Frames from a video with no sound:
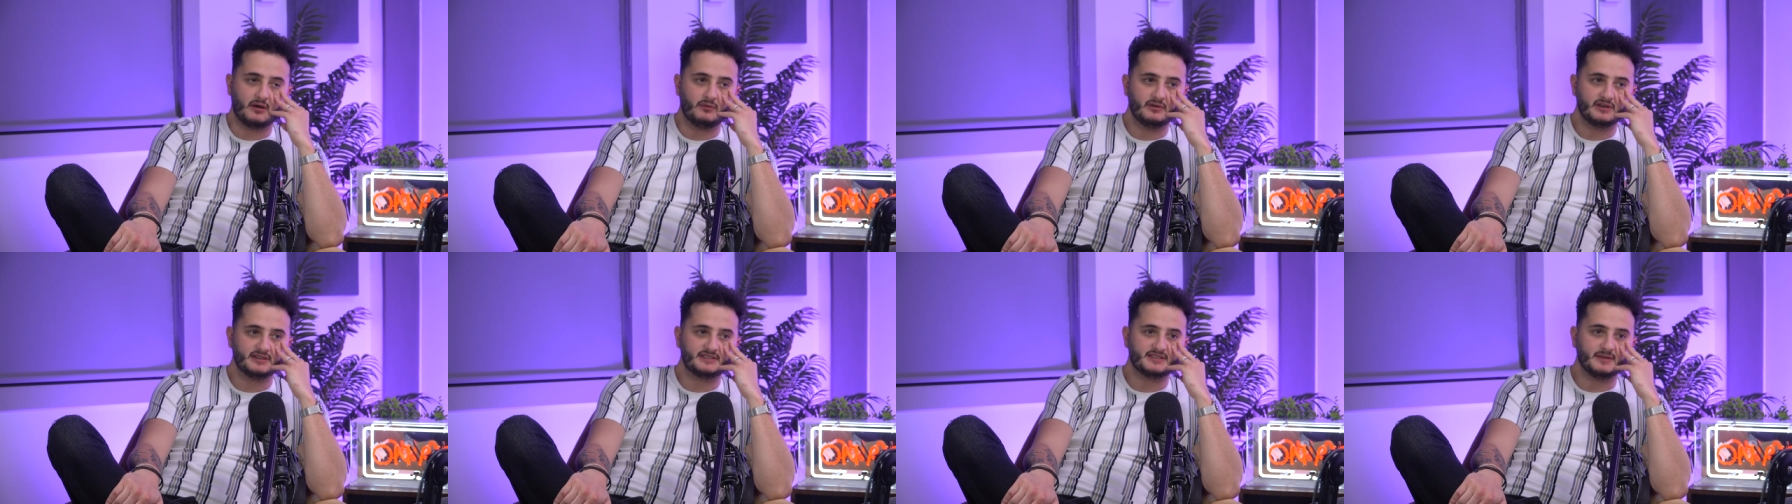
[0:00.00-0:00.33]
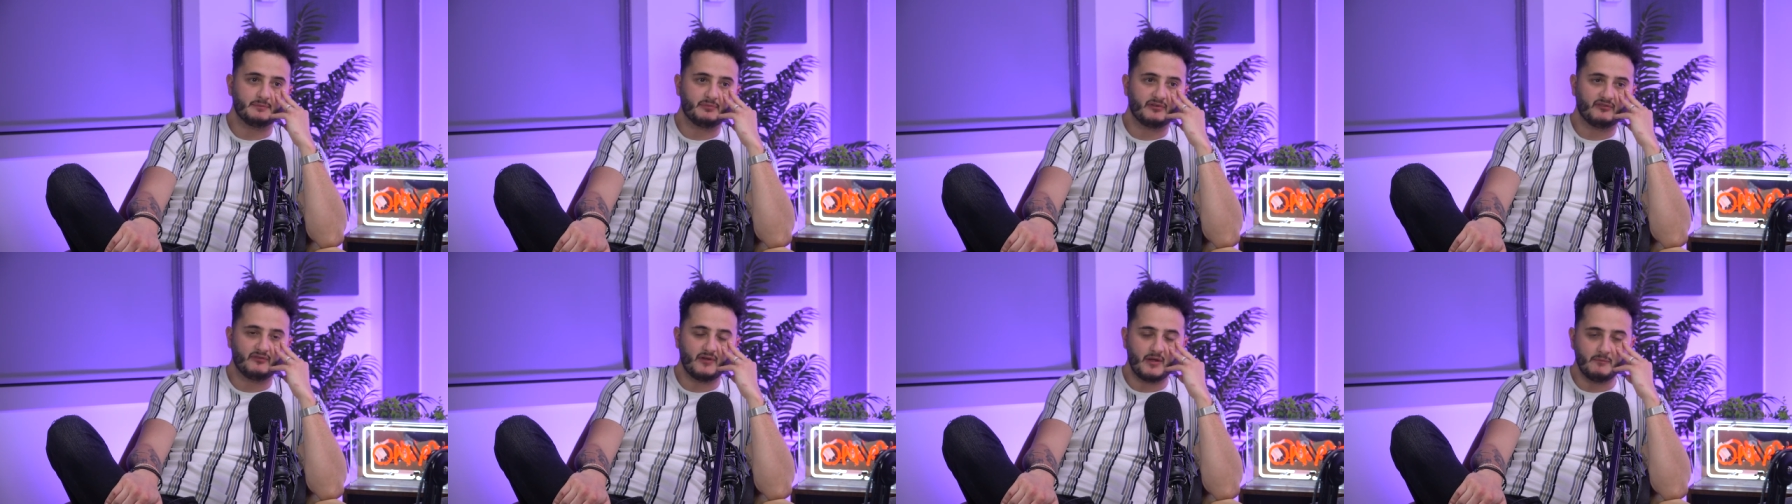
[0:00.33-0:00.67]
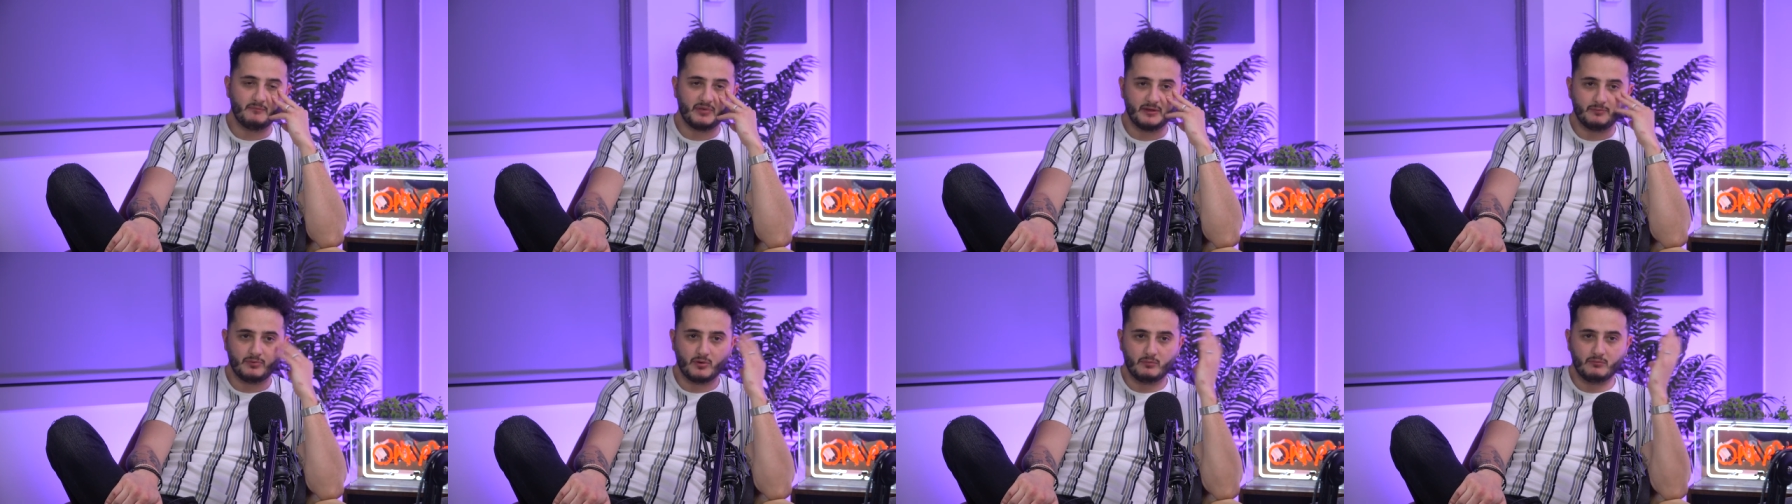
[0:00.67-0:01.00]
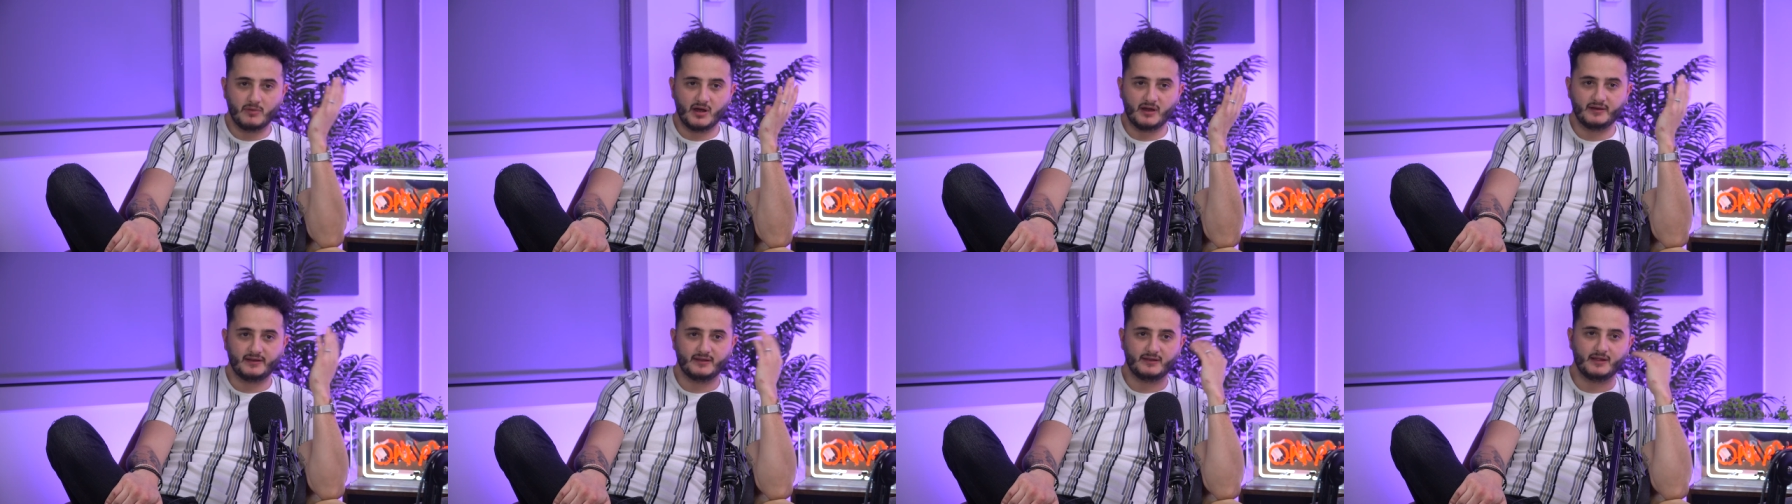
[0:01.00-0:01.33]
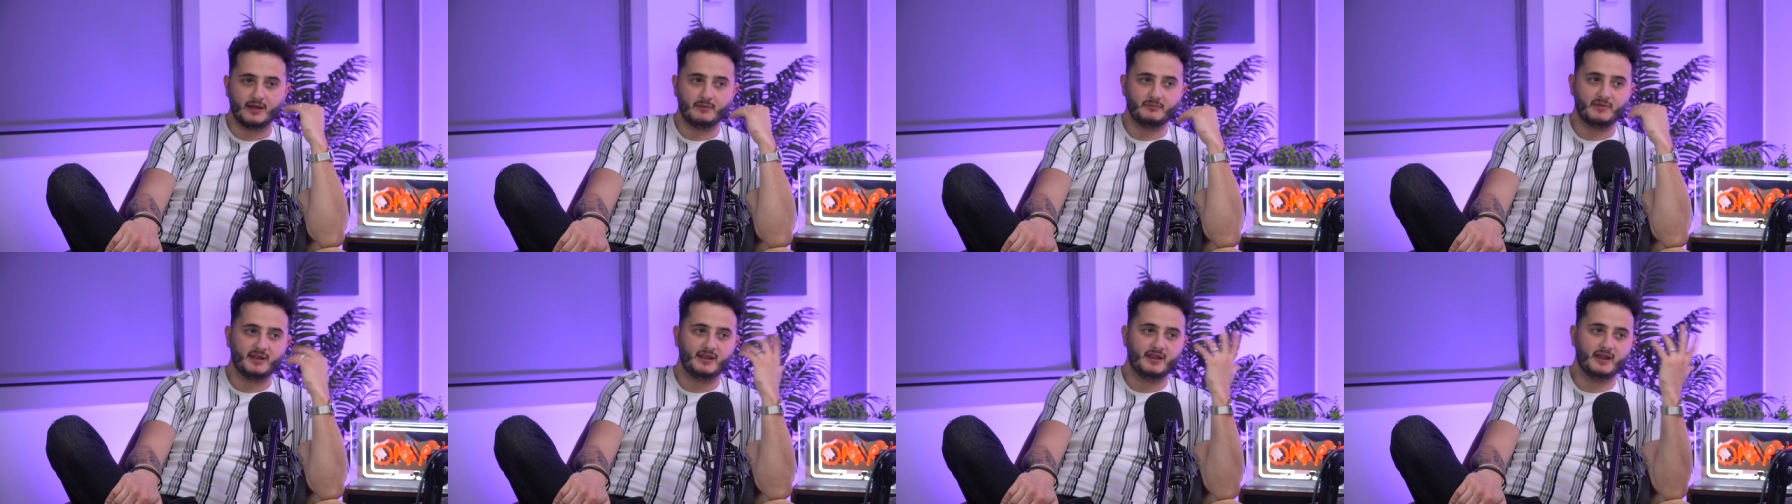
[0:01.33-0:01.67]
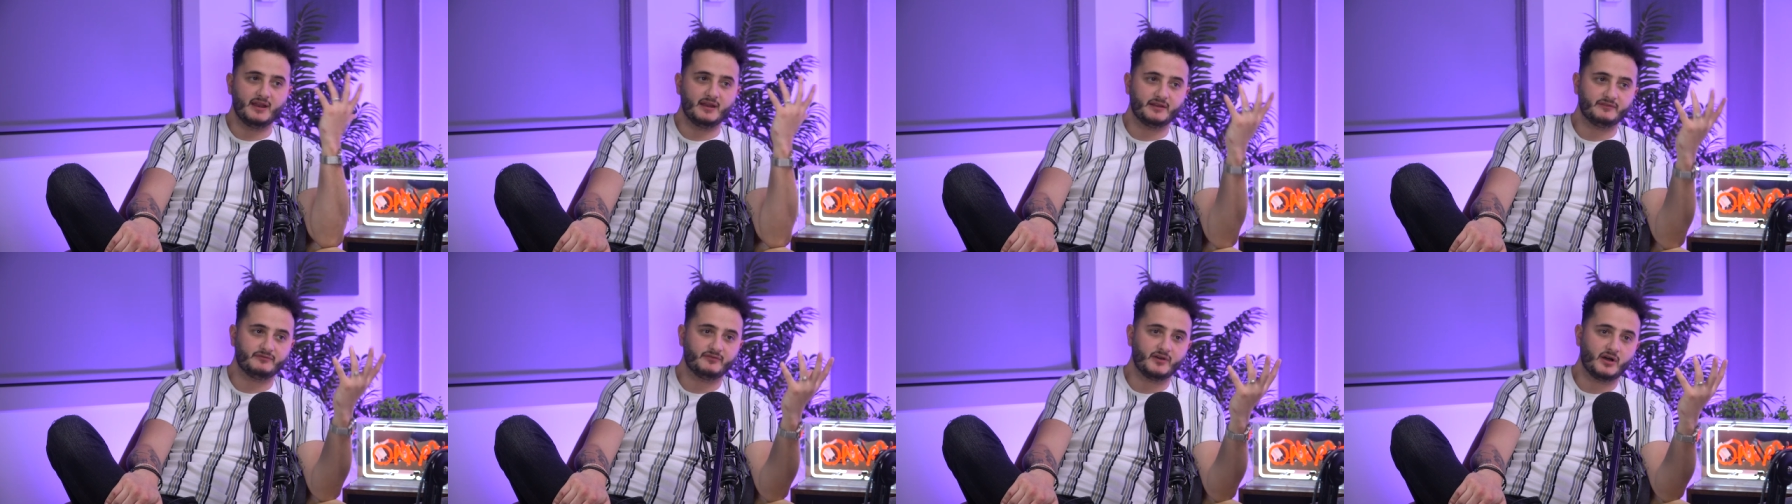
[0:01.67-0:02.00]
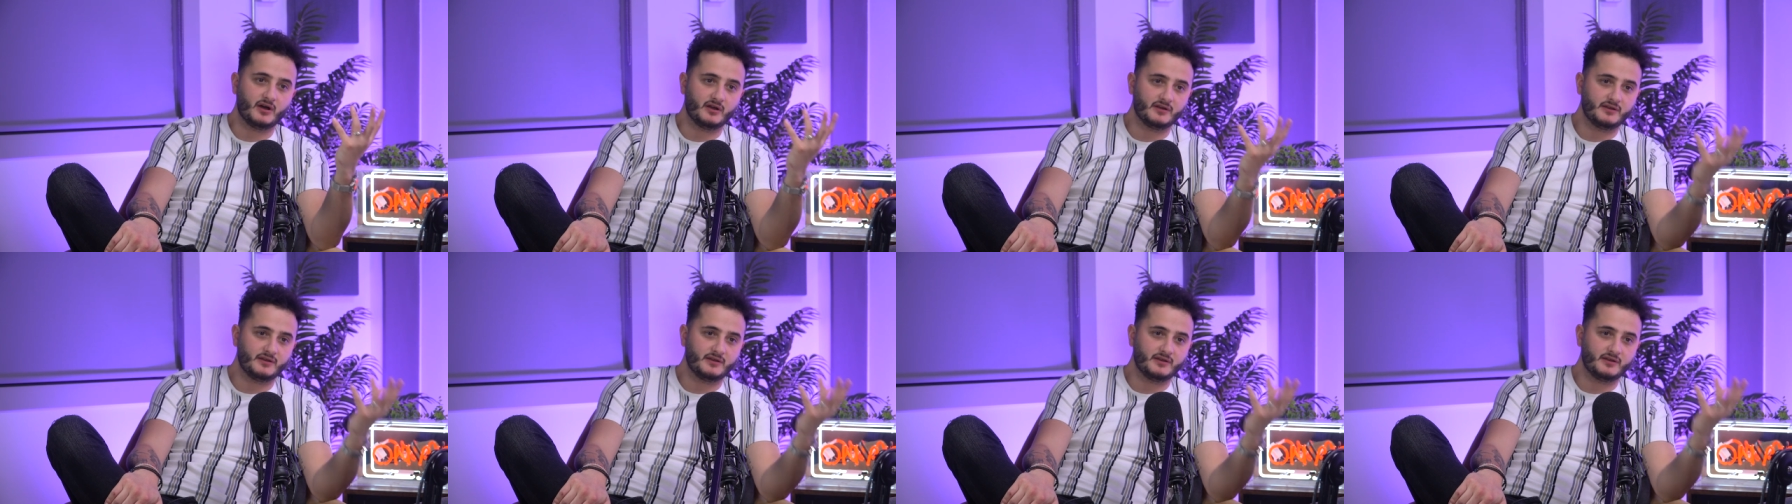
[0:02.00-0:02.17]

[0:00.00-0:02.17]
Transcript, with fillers: I wanted to prevent people, murder them, and then I'd,